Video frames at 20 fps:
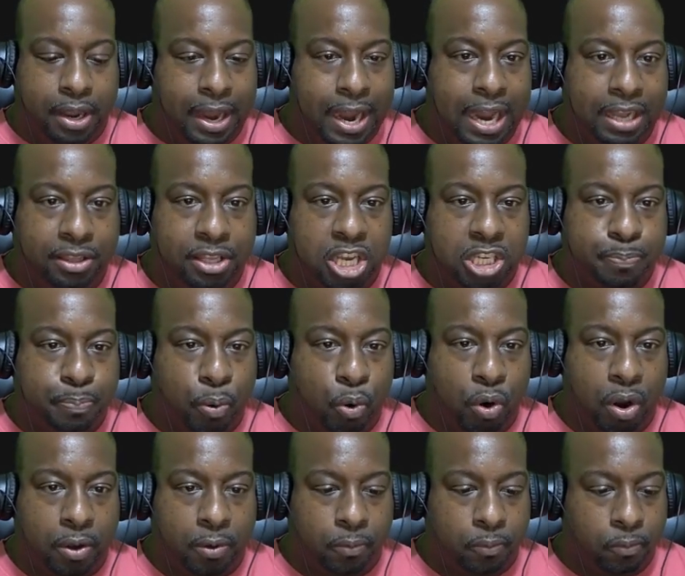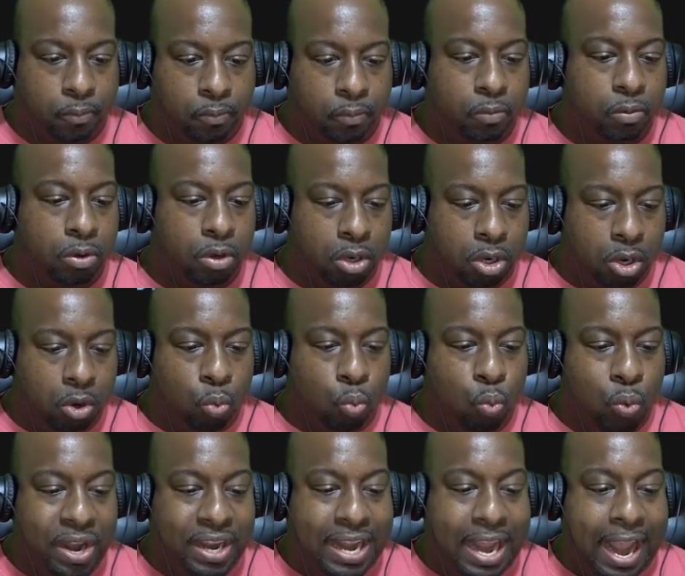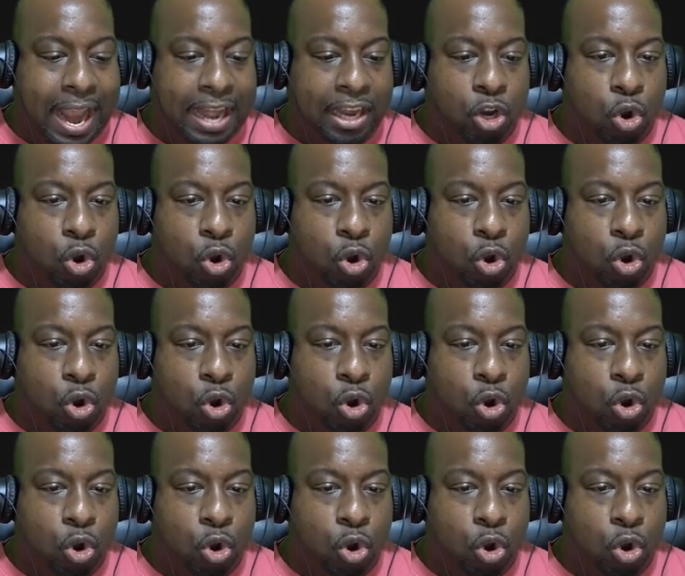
At this point, we can